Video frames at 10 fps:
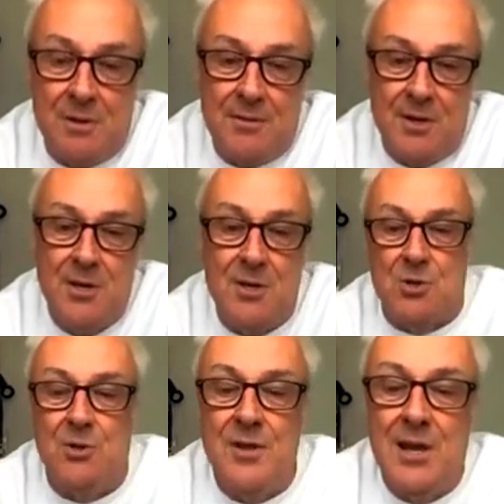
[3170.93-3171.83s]
The
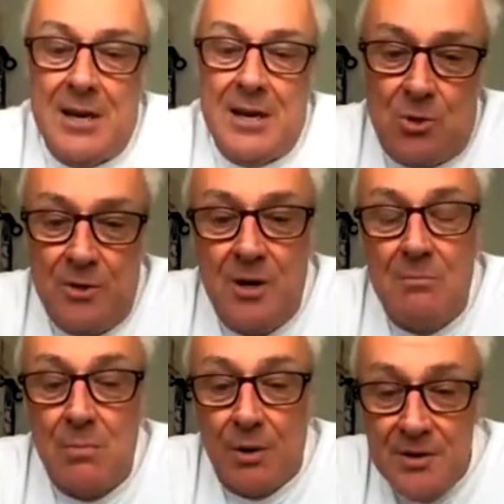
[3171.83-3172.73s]
cursor on the Electron
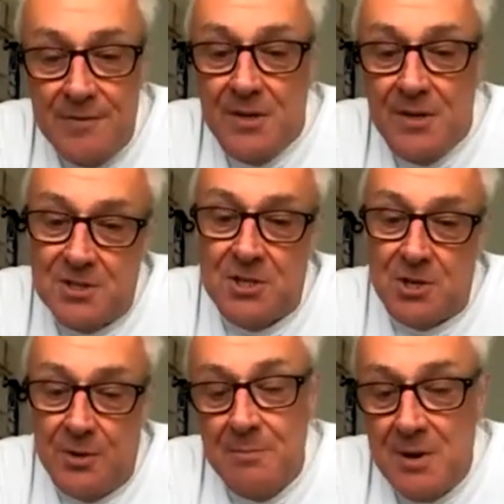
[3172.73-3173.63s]
modifies the
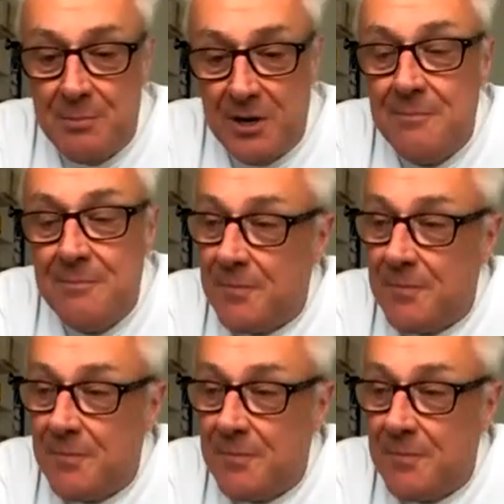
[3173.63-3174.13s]
screen memory.